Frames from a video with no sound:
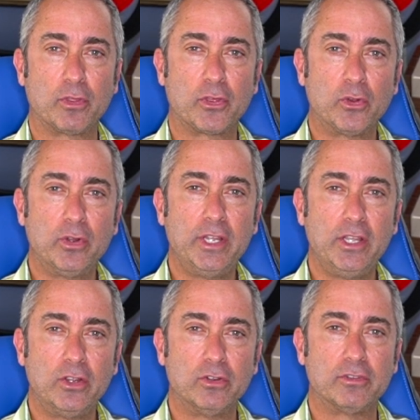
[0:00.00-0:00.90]
30
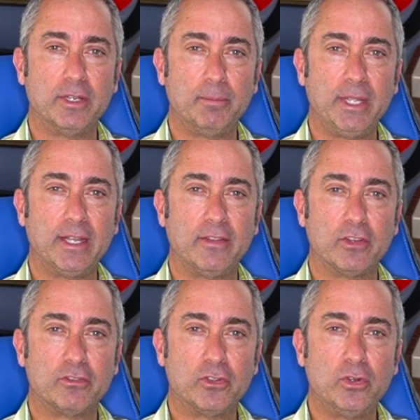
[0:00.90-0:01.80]
years in being in the
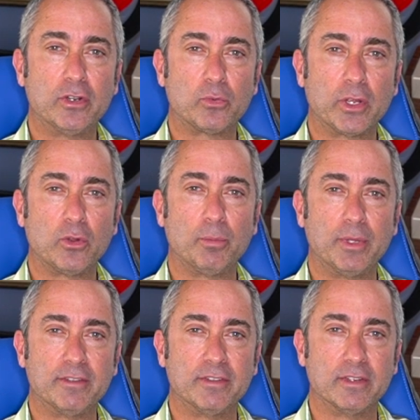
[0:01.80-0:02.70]
student rental
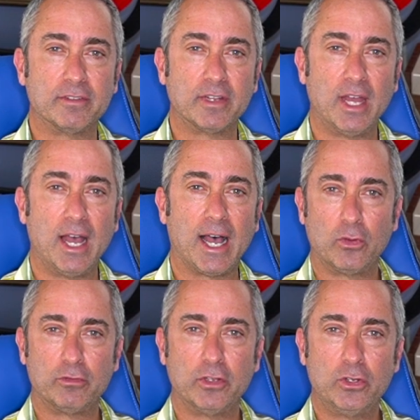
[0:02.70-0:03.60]
business is
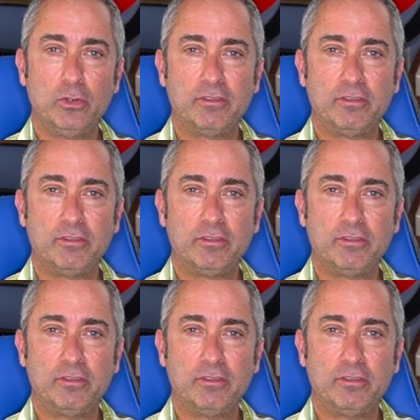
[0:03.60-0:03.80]
there's a new